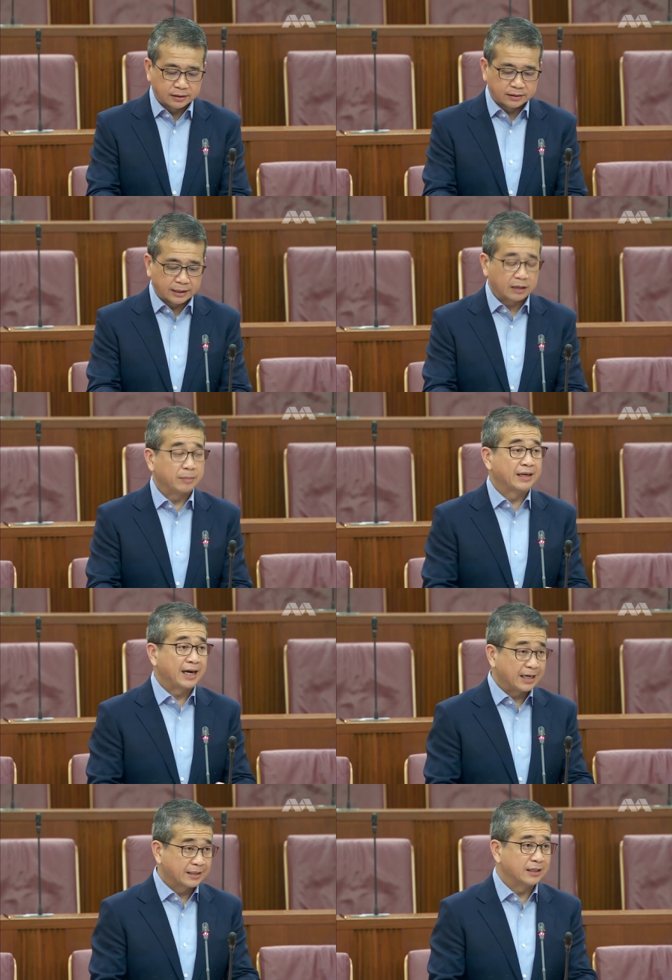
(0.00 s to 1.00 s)
uh, that have been
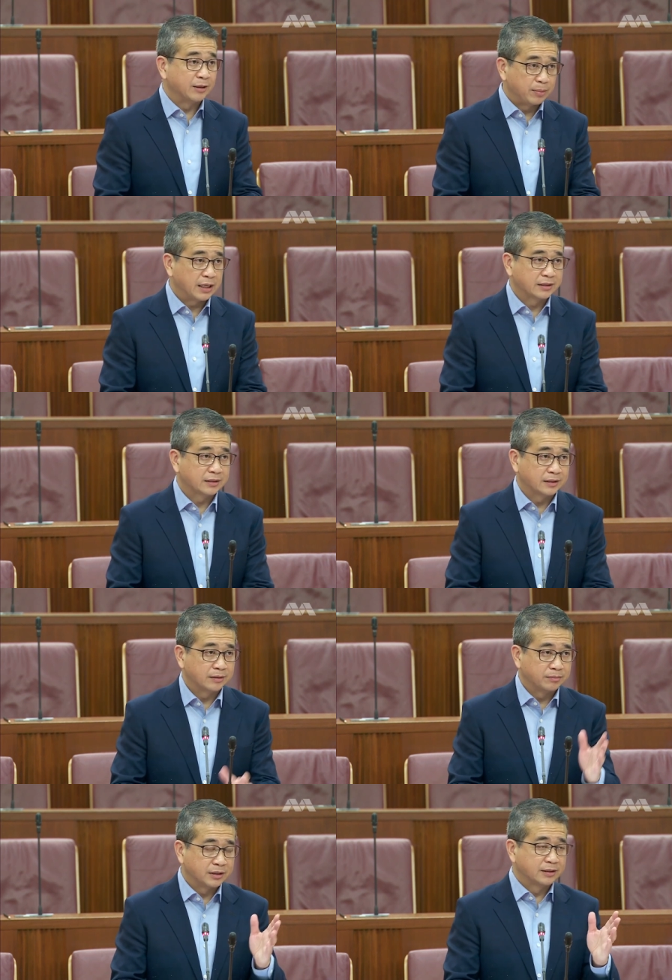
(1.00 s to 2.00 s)
highlighted in the past. I
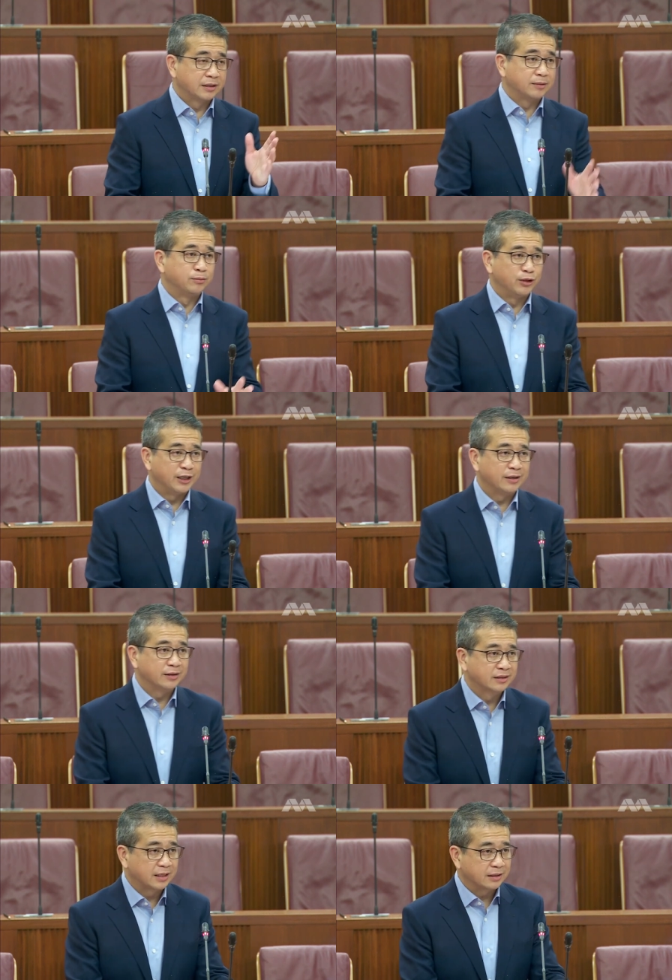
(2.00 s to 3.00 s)
think Mr.
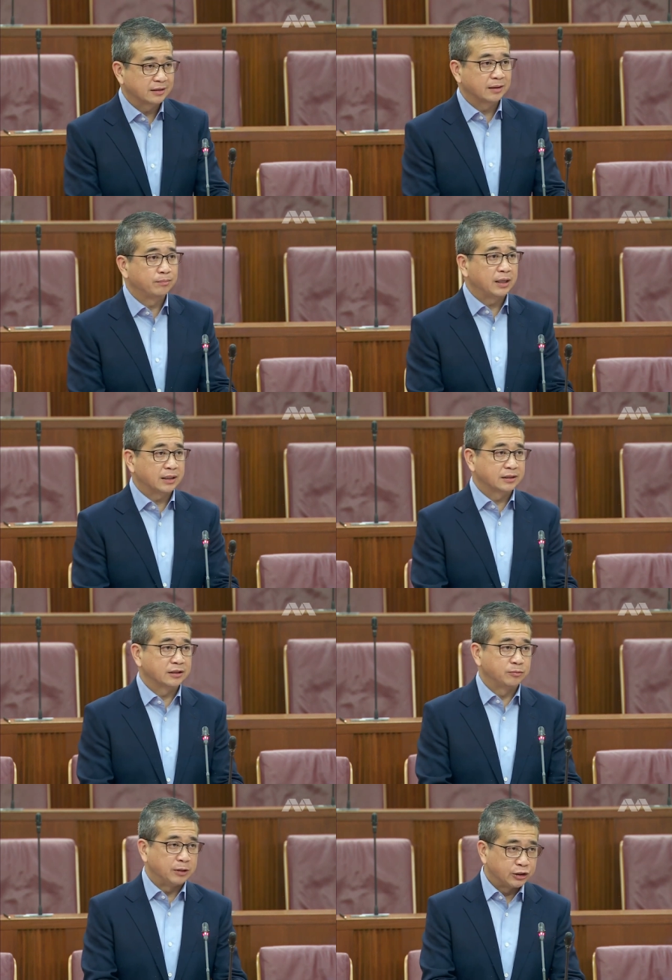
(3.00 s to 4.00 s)
Murali cited some
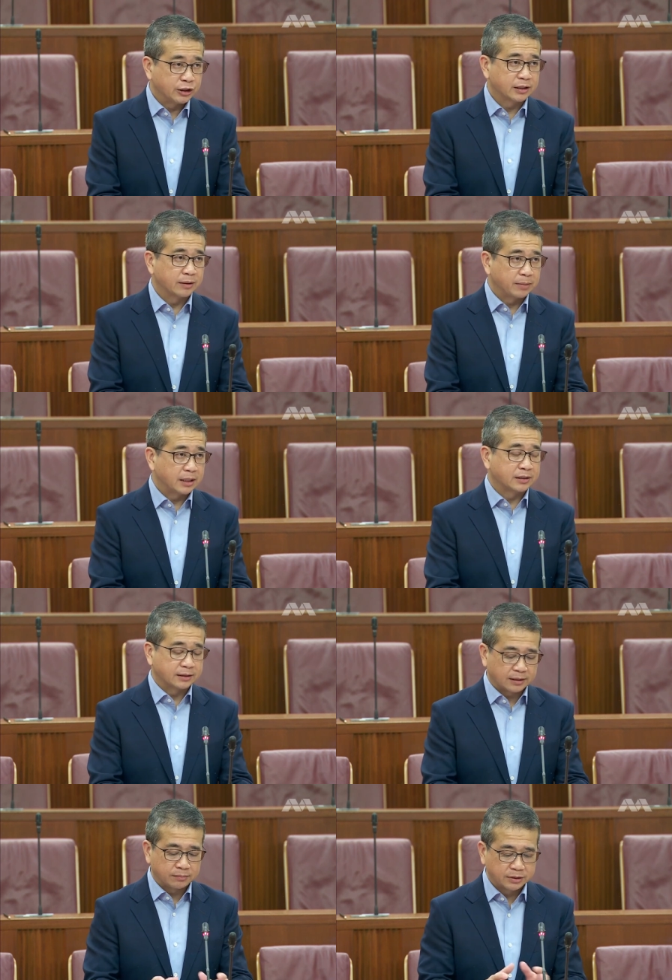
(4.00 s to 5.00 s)
past speeches and past
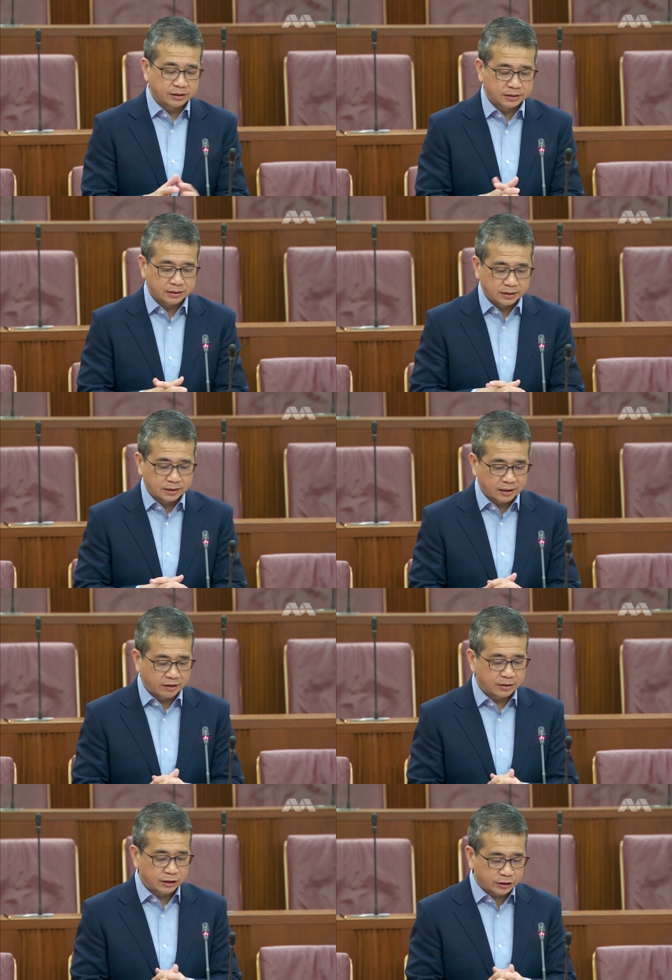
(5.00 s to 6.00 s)
examples
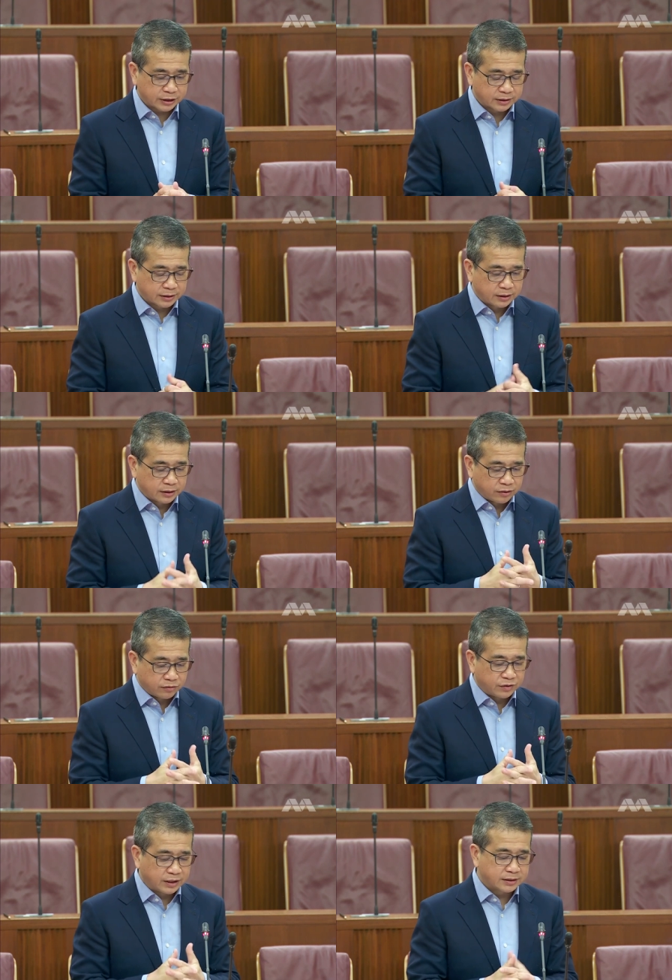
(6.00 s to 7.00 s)
have been addressed.
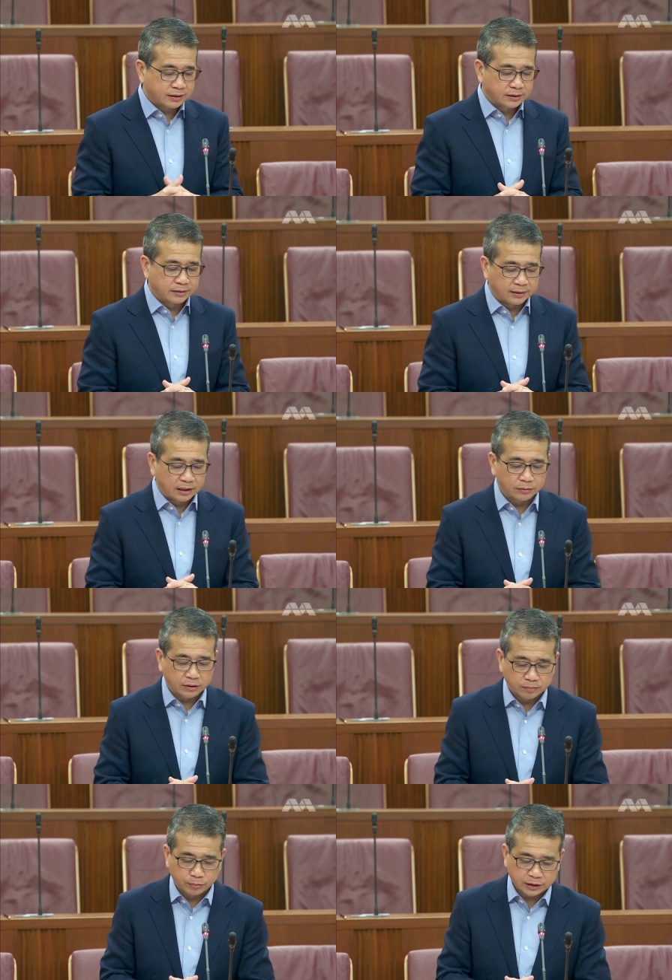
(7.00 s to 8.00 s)
First, dealing
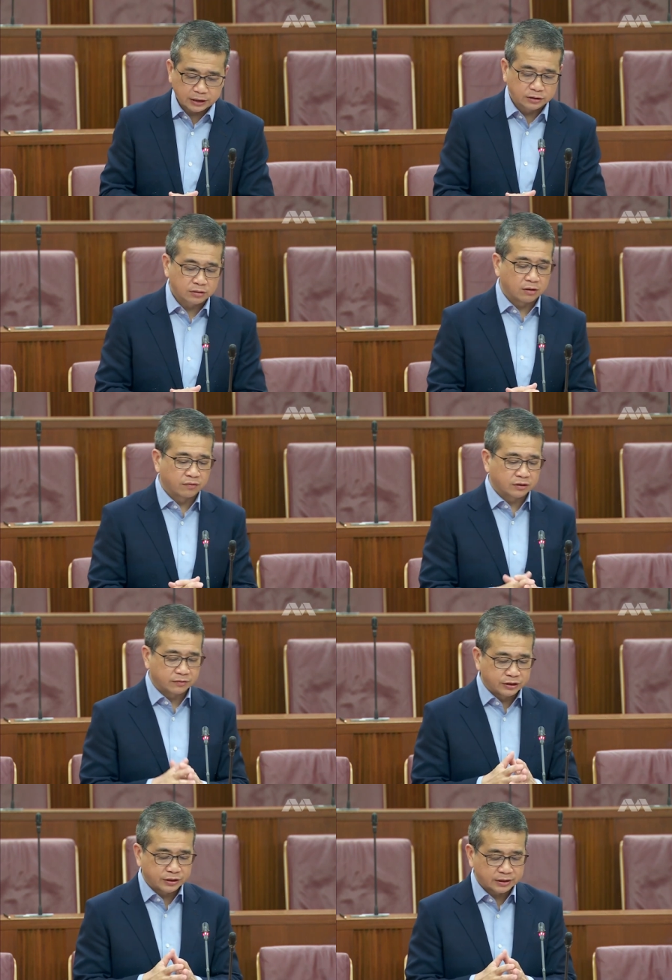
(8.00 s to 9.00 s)
with potential conflicts
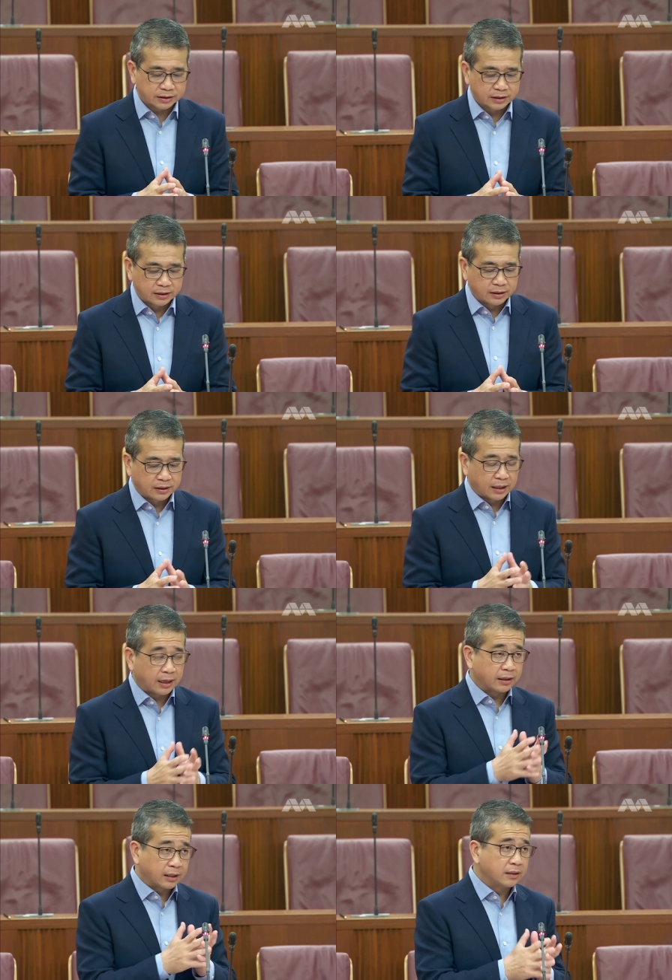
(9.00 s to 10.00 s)
of interest.
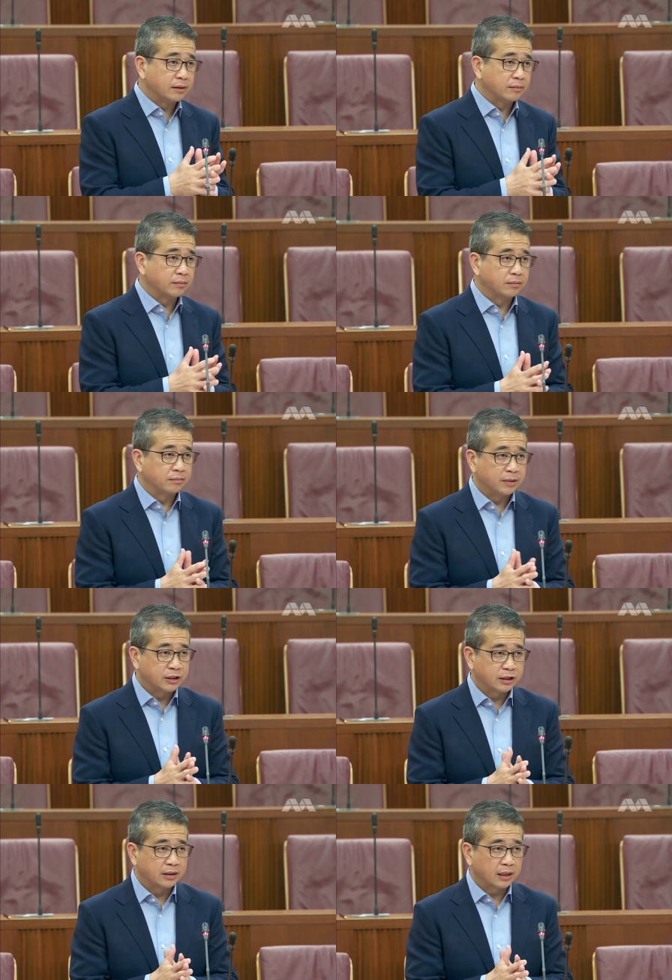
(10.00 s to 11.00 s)
I had again
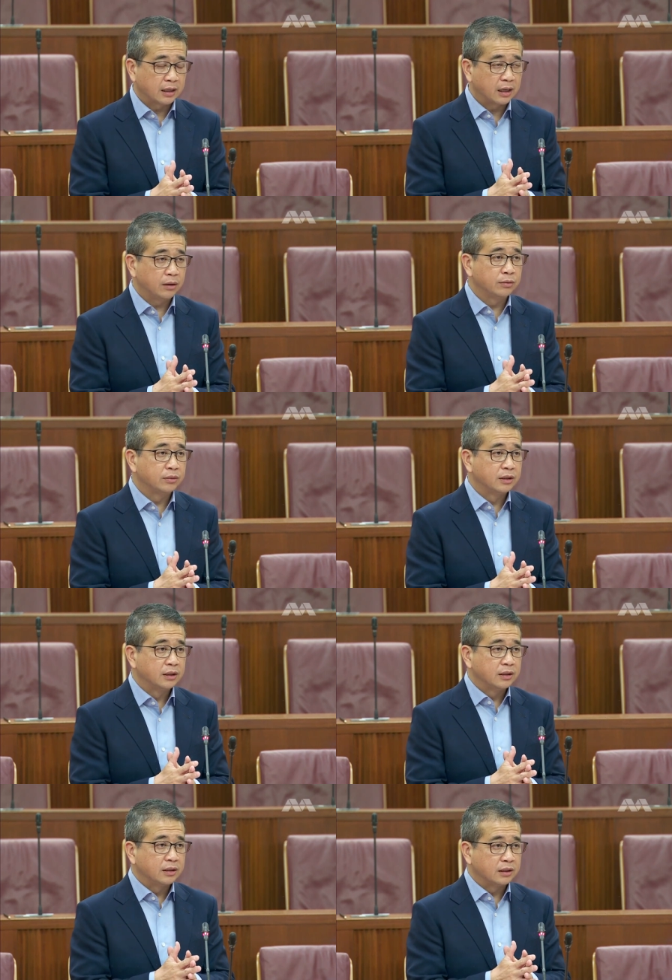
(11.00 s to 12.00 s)
mentioned how,
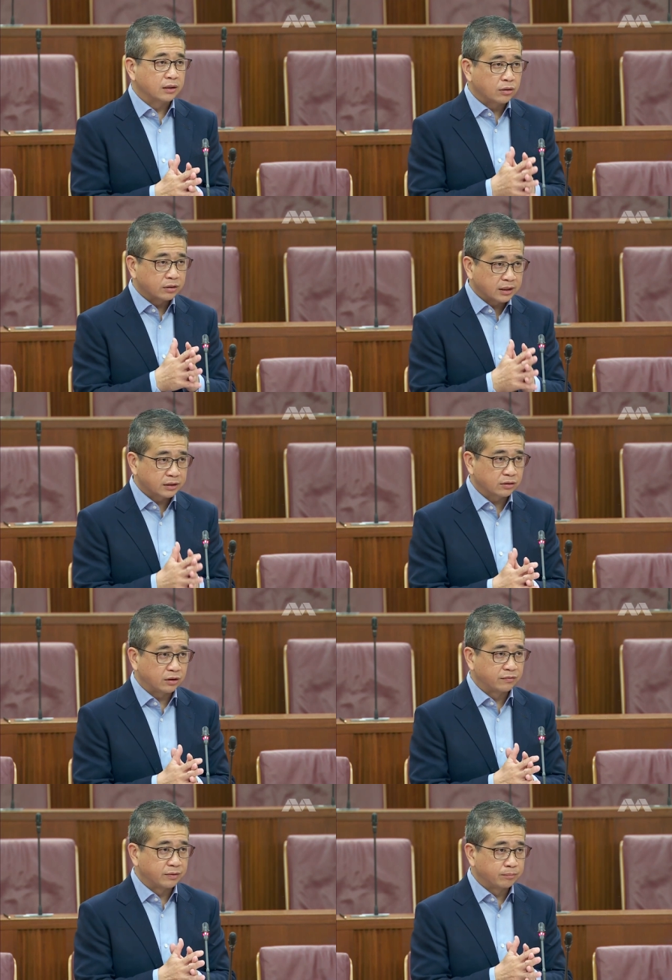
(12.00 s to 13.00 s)
in the context
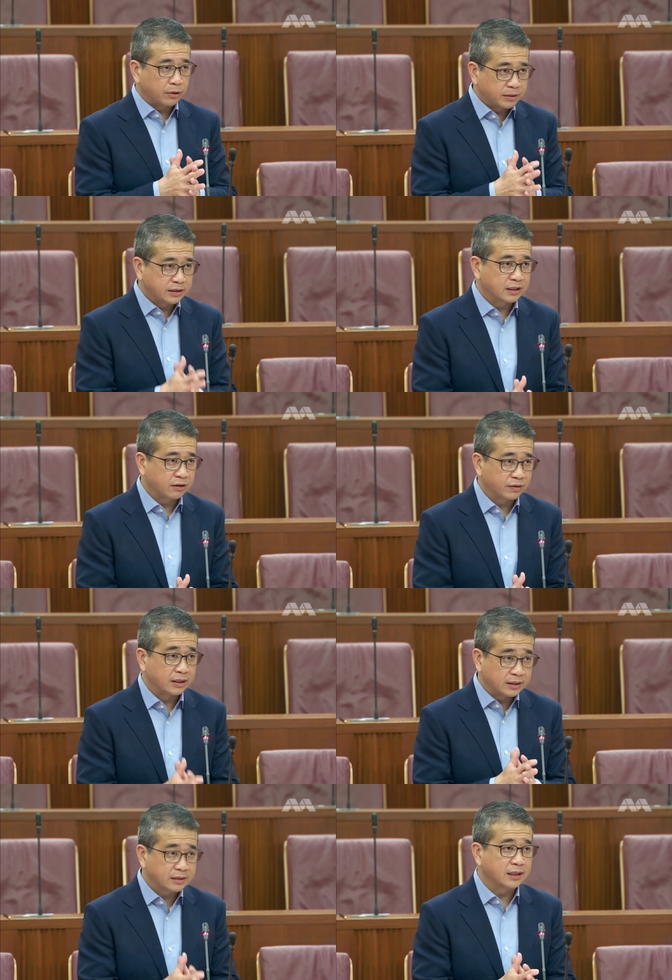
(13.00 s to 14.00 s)
of a proper CFA,
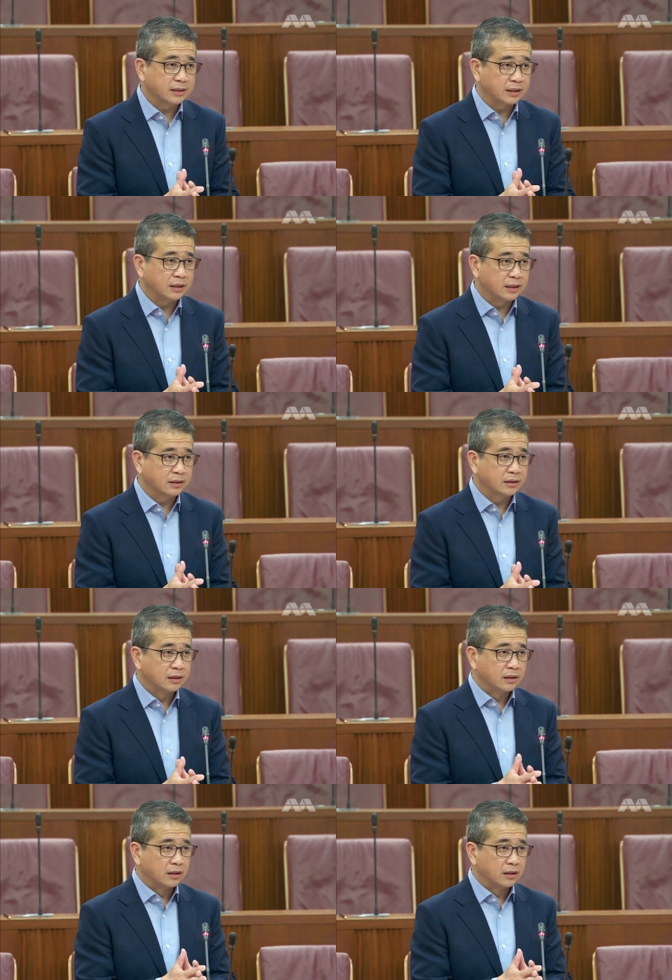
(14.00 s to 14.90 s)
in this case at least,